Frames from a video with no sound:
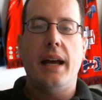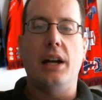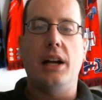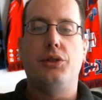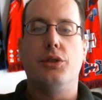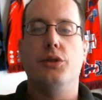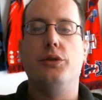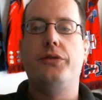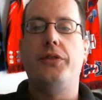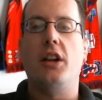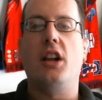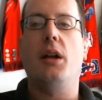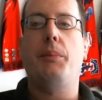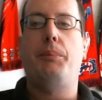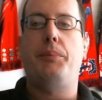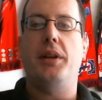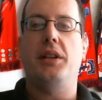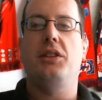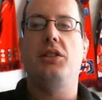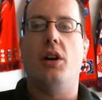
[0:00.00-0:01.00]
at
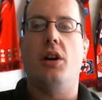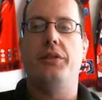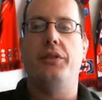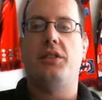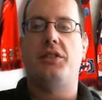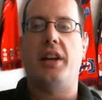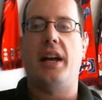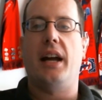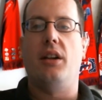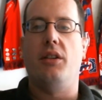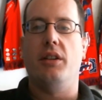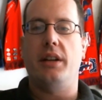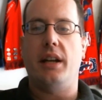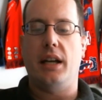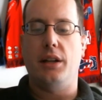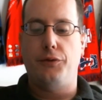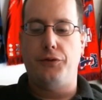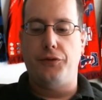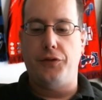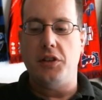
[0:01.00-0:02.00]
developing young talent
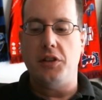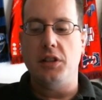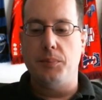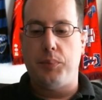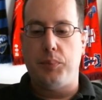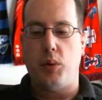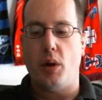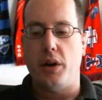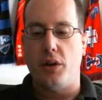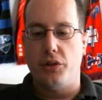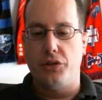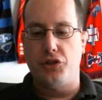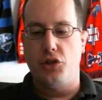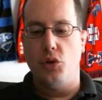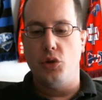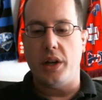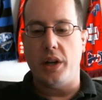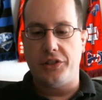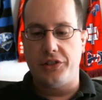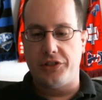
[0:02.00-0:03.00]
and fitting players
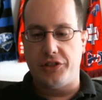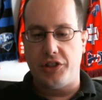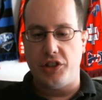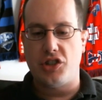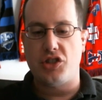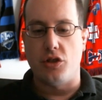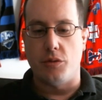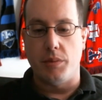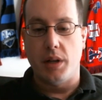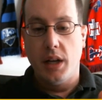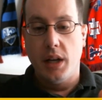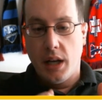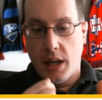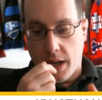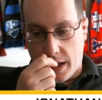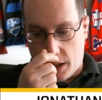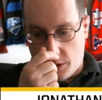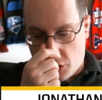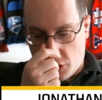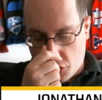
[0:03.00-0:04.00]
to a system
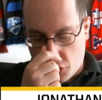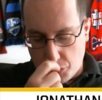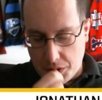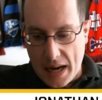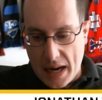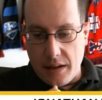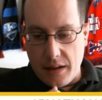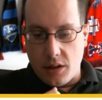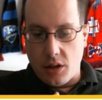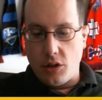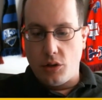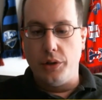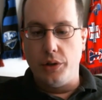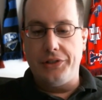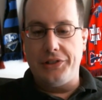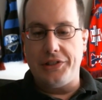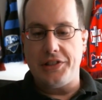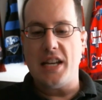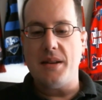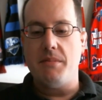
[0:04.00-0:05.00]
and creating a
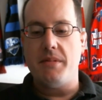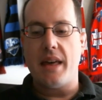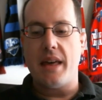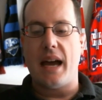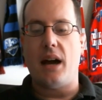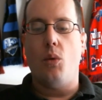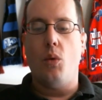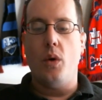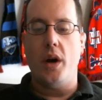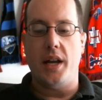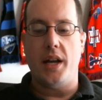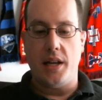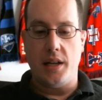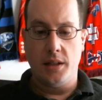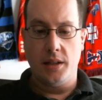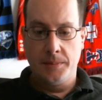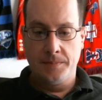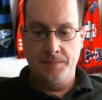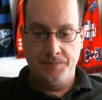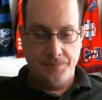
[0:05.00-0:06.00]
good team that
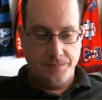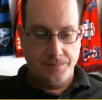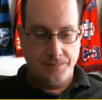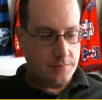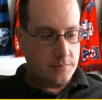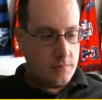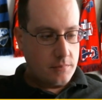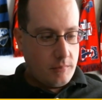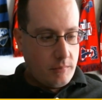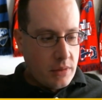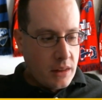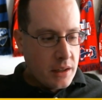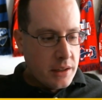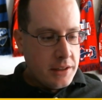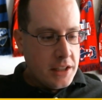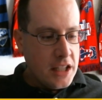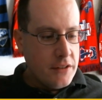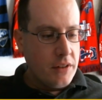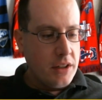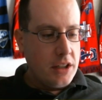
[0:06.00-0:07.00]
way,
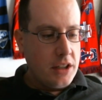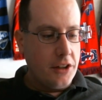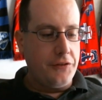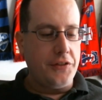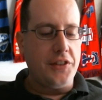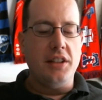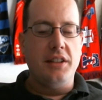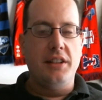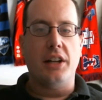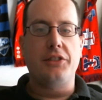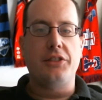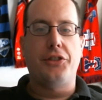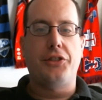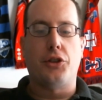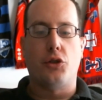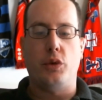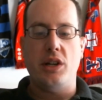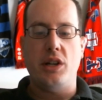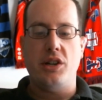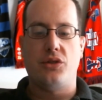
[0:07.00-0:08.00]
even if he gets
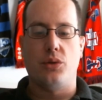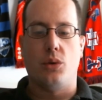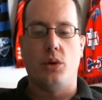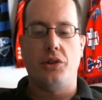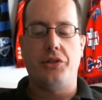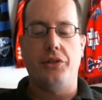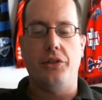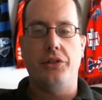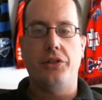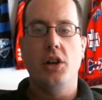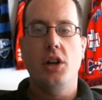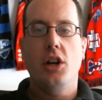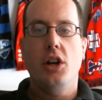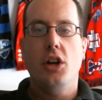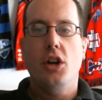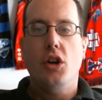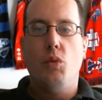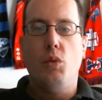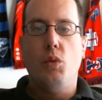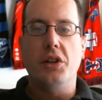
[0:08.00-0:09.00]
the resources,
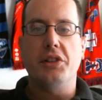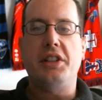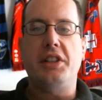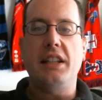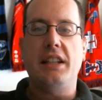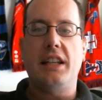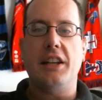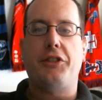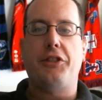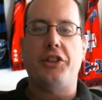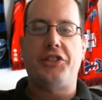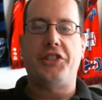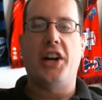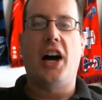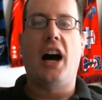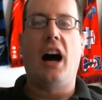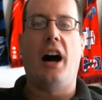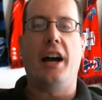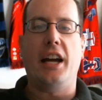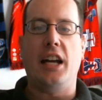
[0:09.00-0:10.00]
will he get the
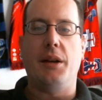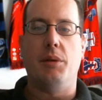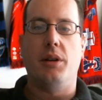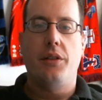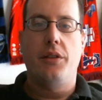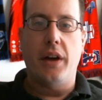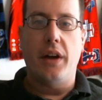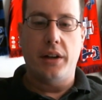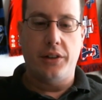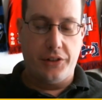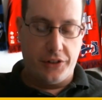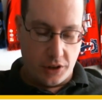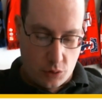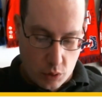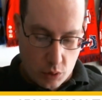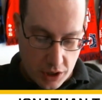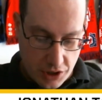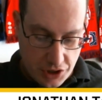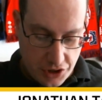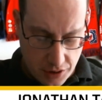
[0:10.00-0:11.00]
time? That is the
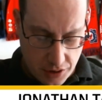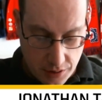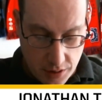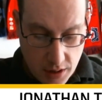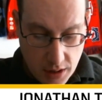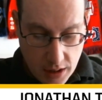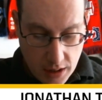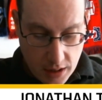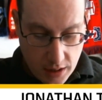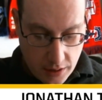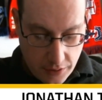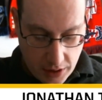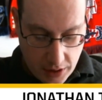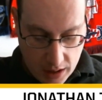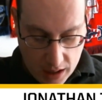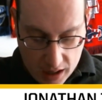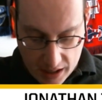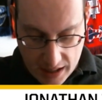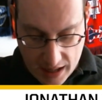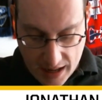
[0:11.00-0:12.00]
question that
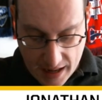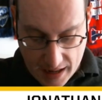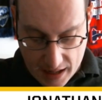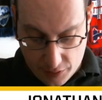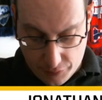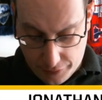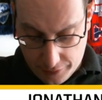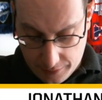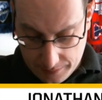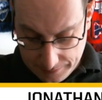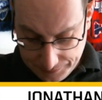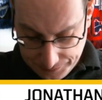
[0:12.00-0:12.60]
I have.